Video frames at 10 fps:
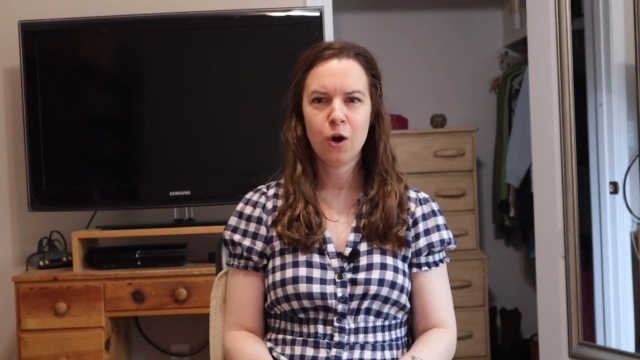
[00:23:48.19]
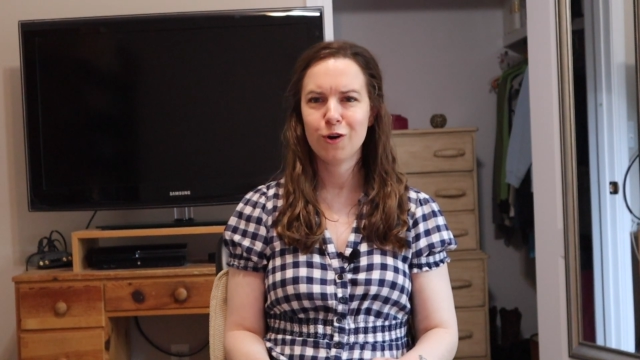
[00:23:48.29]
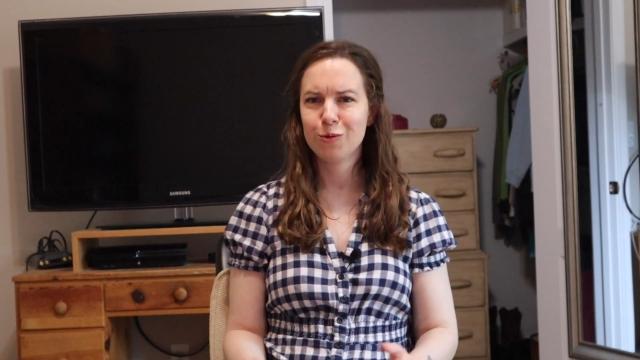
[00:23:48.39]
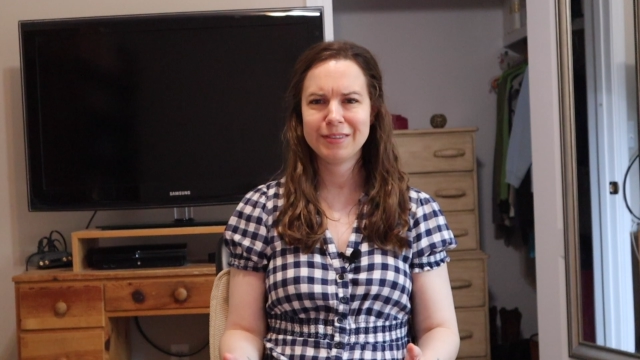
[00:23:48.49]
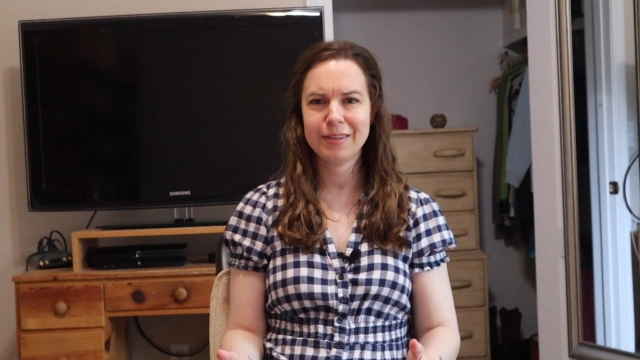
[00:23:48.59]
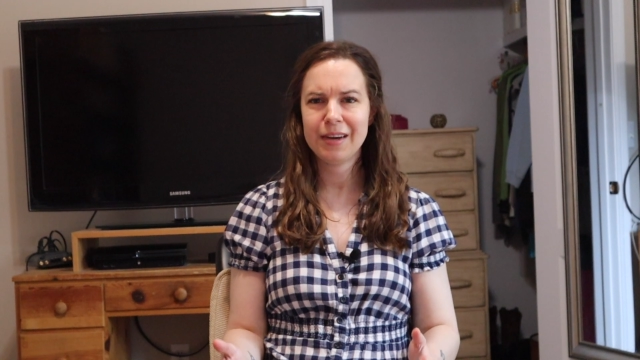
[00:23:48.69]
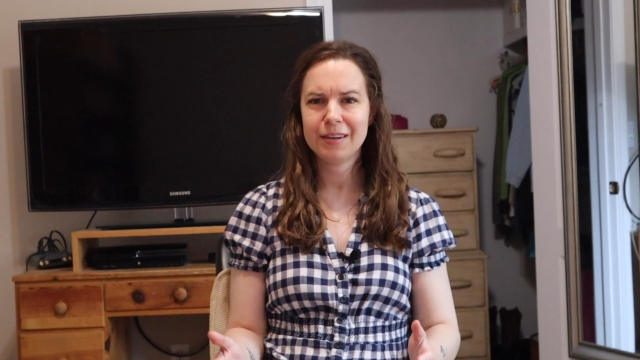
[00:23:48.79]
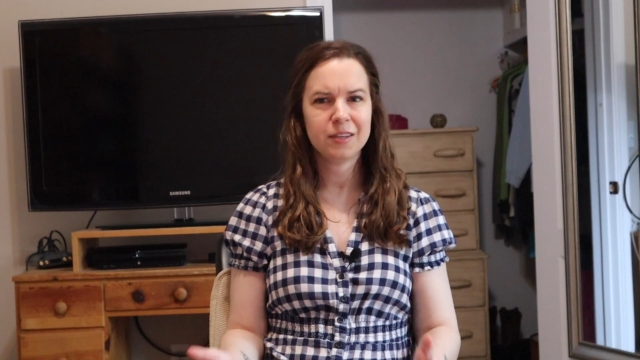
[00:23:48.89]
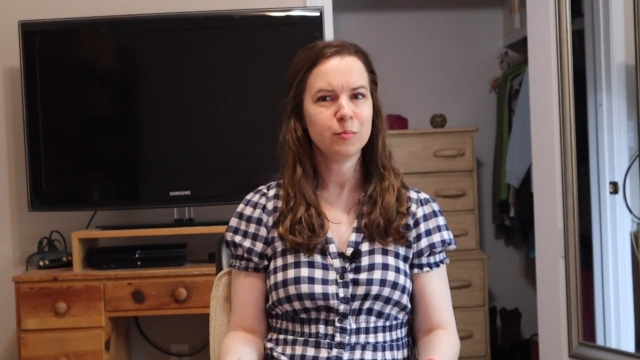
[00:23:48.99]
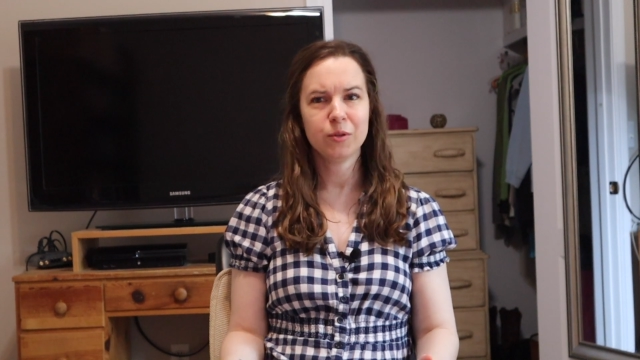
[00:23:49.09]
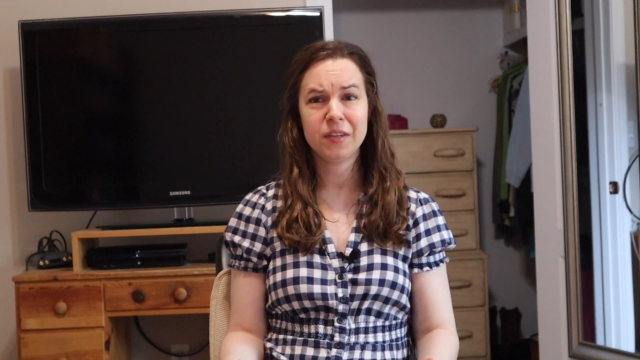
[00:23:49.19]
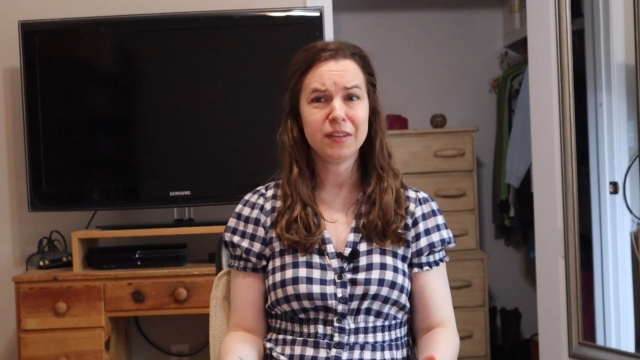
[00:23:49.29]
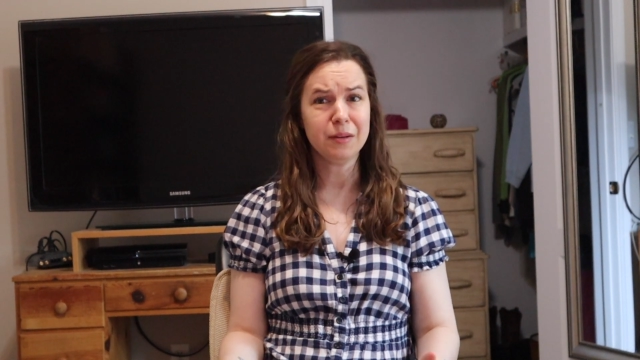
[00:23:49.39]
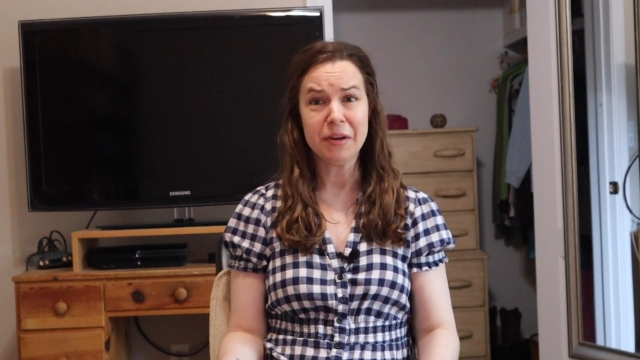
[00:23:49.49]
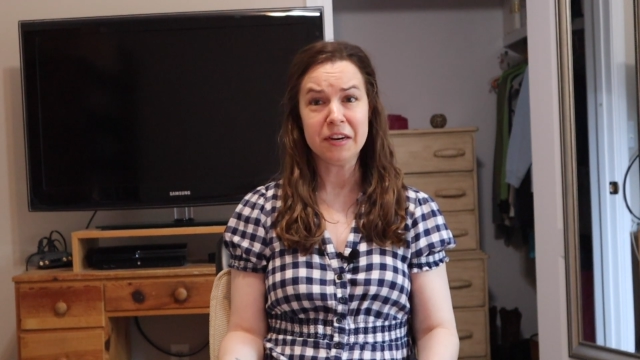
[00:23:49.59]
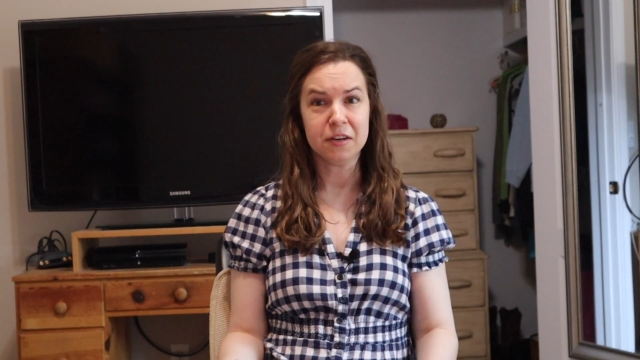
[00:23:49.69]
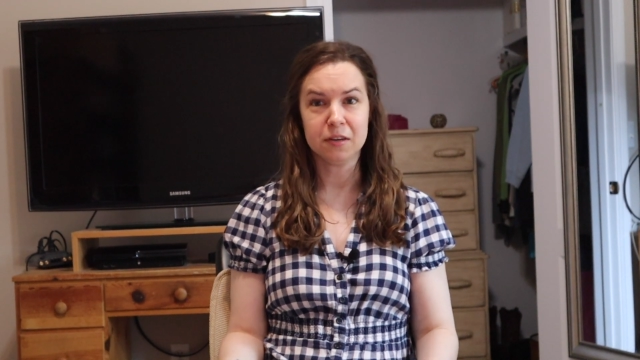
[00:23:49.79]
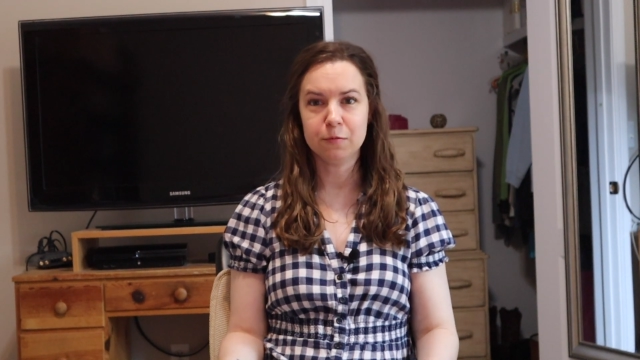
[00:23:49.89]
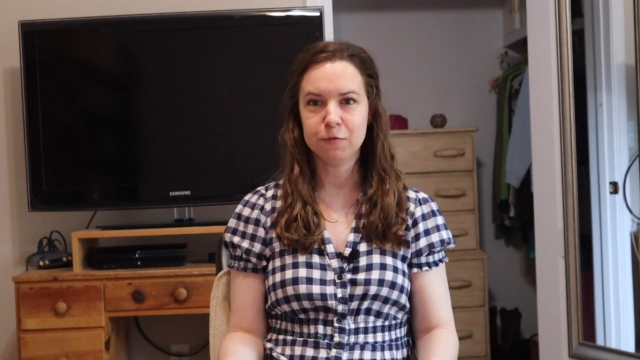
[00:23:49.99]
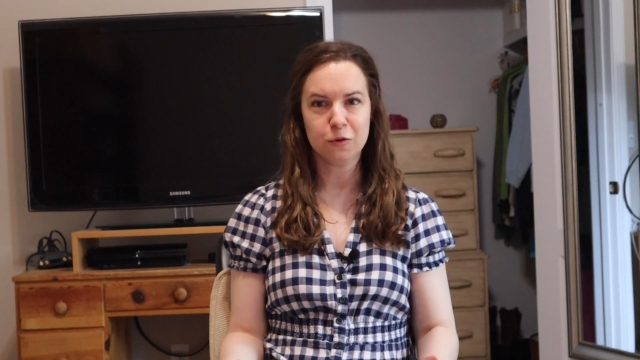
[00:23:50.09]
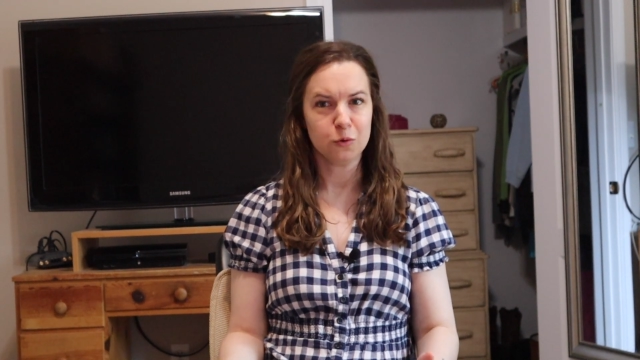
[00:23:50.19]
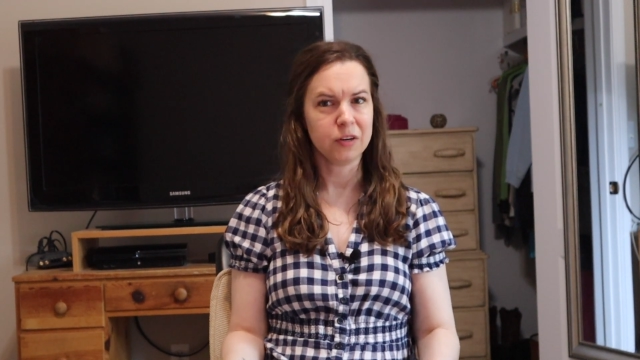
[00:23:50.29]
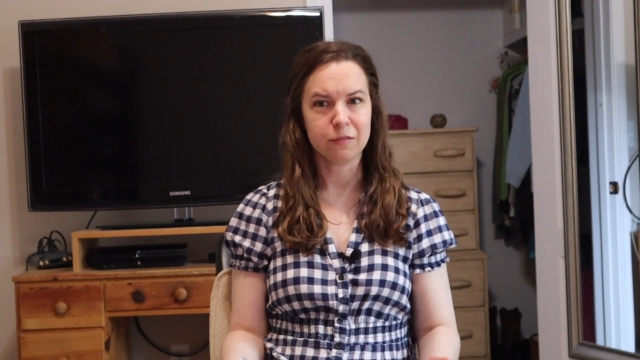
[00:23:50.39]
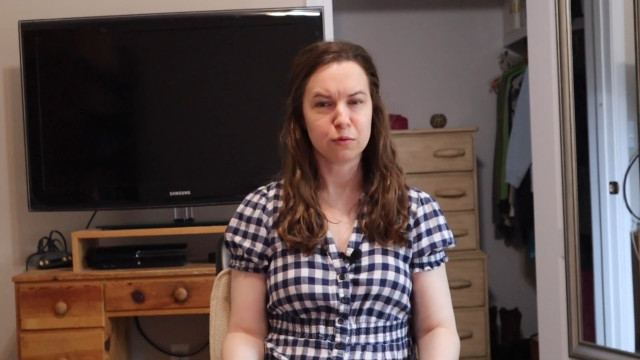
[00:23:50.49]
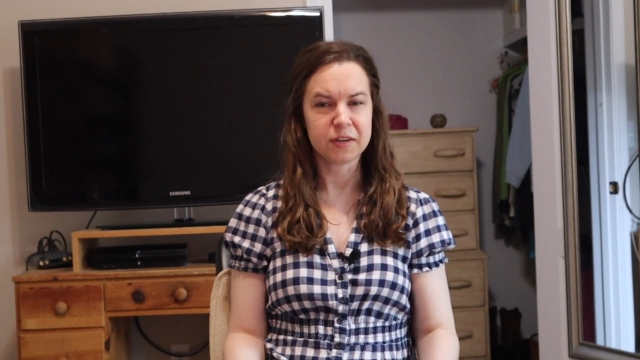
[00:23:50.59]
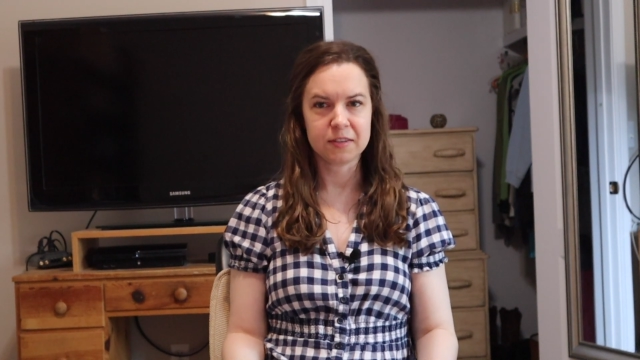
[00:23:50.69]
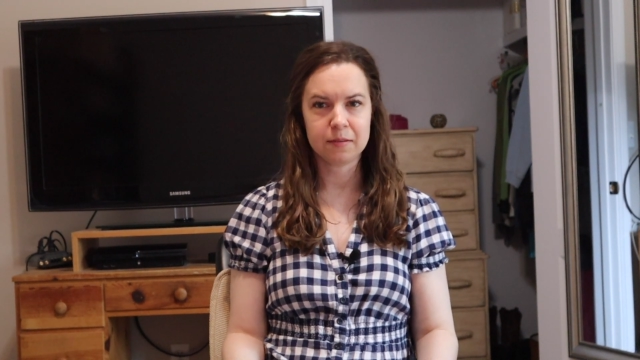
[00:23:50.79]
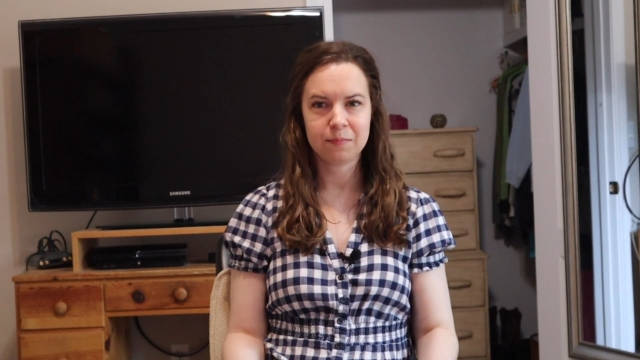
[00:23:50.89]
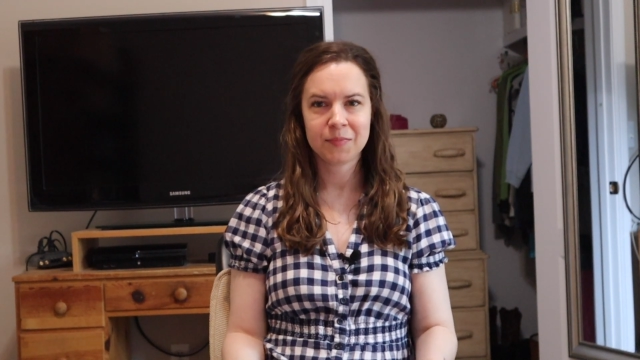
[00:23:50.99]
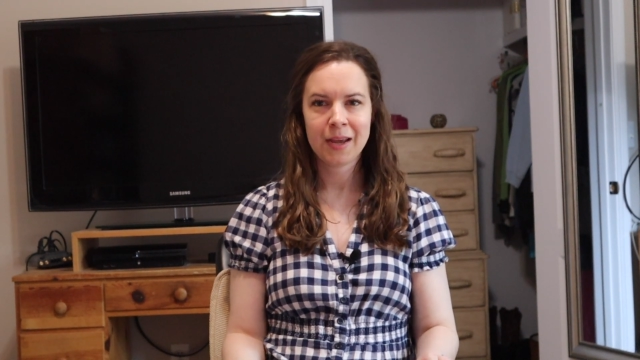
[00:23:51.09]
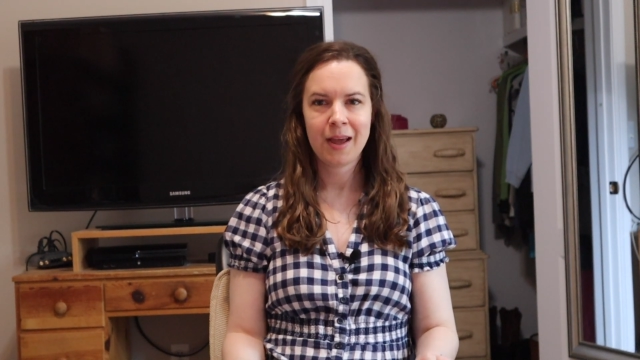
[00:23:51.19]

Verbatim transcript: or was that completely made up for whatever reason?